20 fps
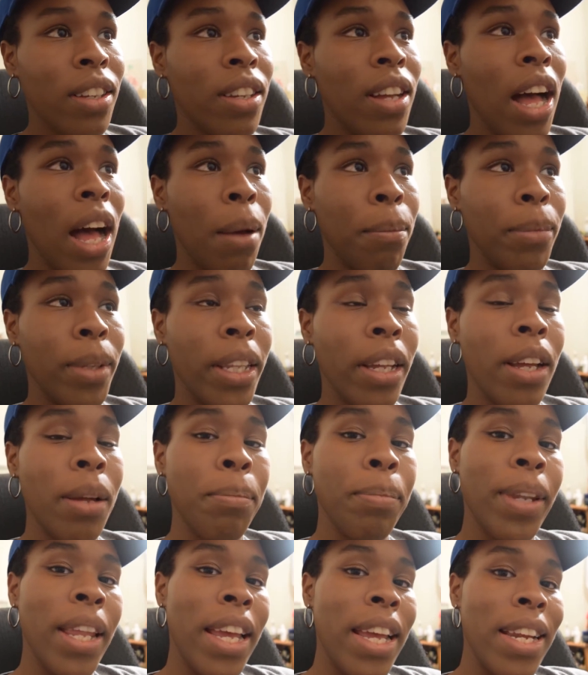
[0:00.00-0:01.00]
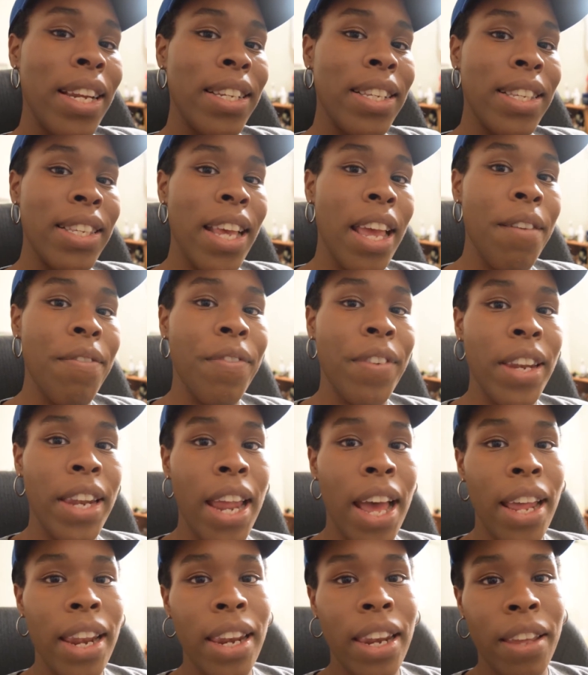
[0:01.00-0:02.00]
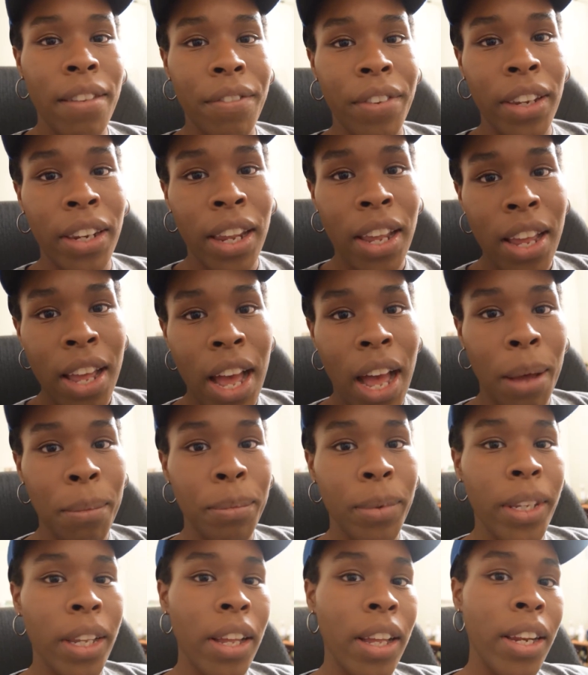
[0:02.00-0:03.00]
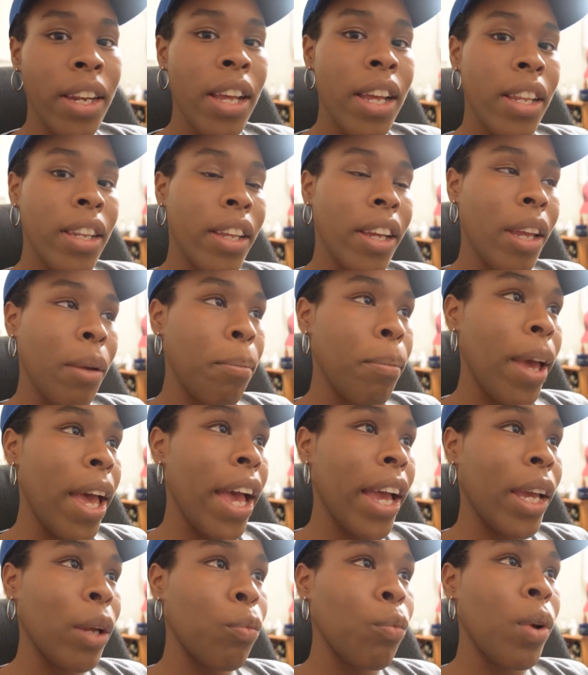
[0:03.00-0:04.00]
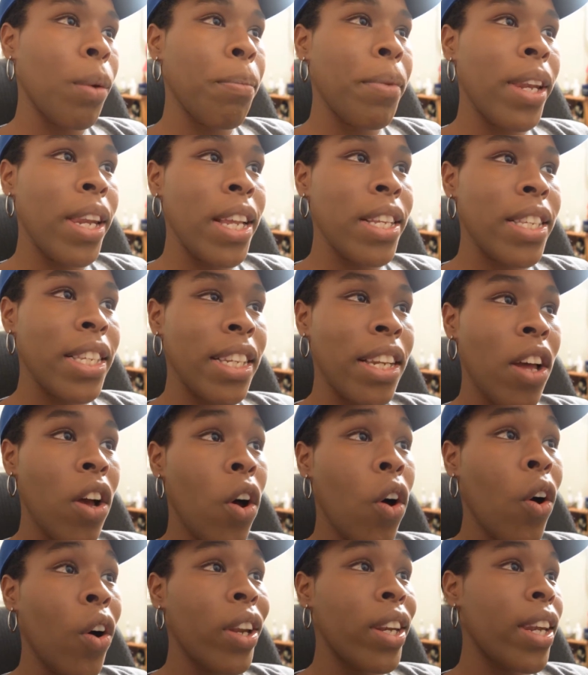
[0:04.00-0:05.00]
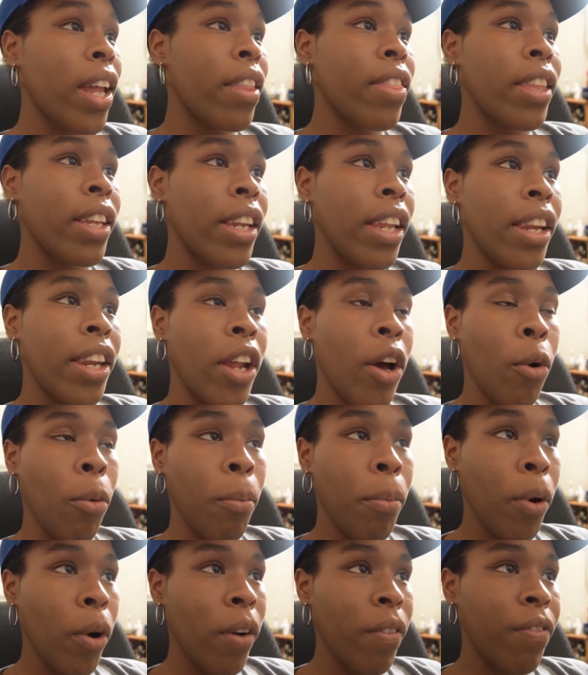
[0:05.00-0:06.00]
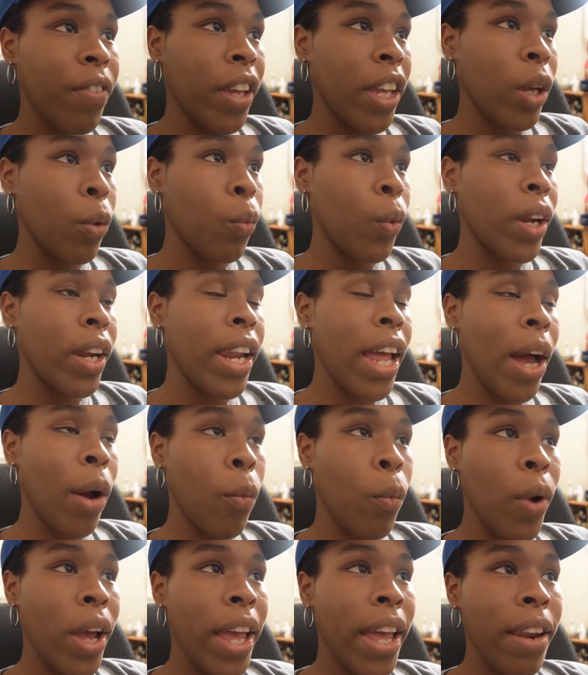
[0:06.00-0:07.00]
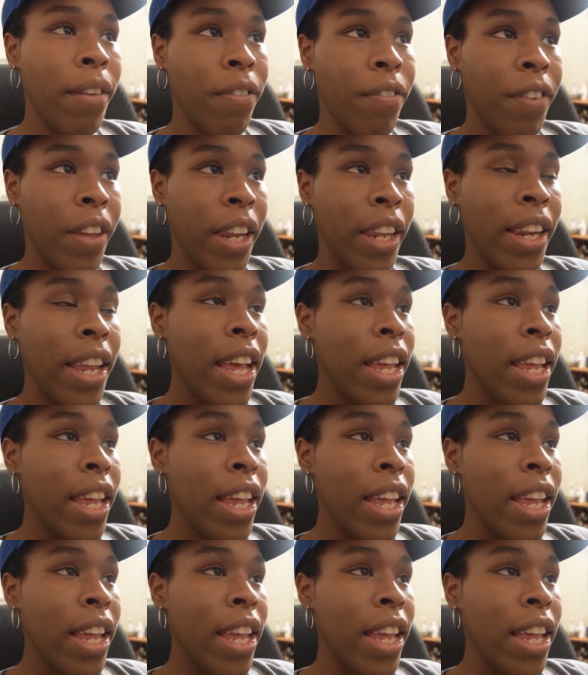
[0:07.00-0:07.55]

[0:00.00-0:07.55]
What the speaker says: I'm done playing it safe and not living. I'm done looking back and reminiscing on nothing and no more figuring out where to fit in.